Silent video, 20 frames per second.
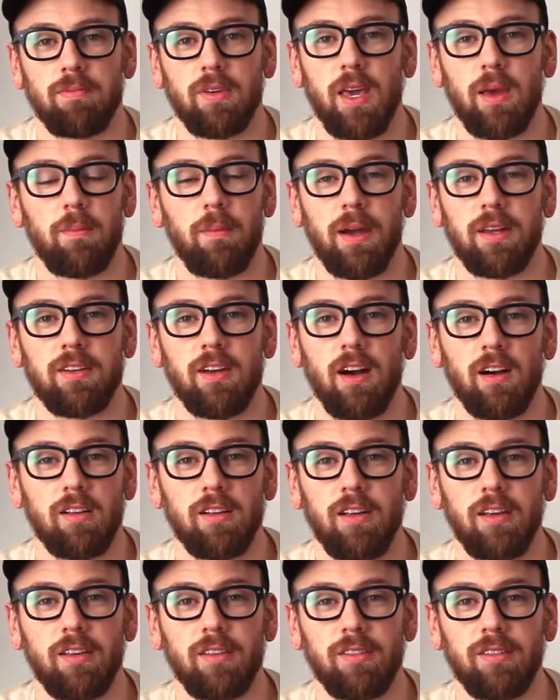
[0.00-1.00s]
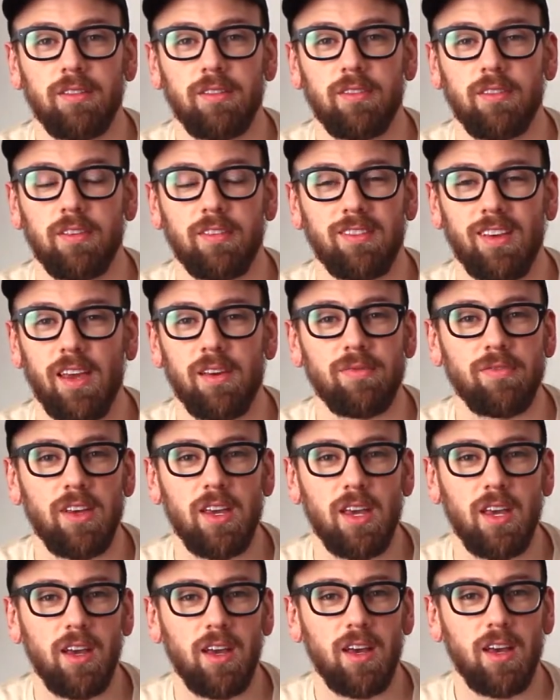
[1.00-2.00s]
get my ducklings to
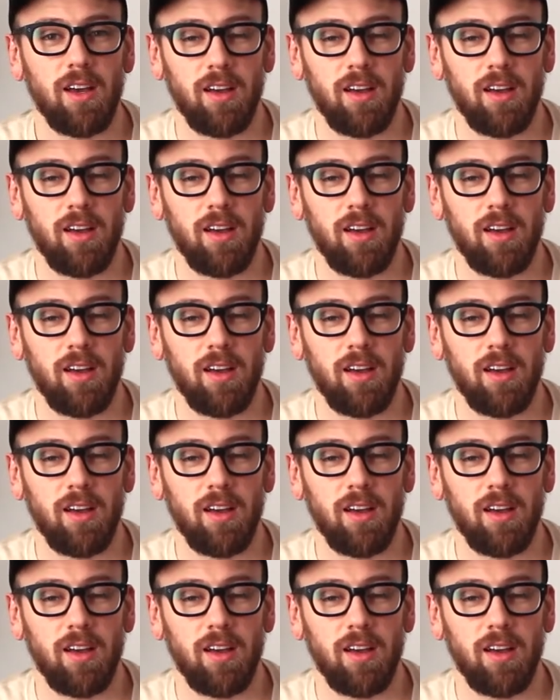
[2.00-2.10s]
safety,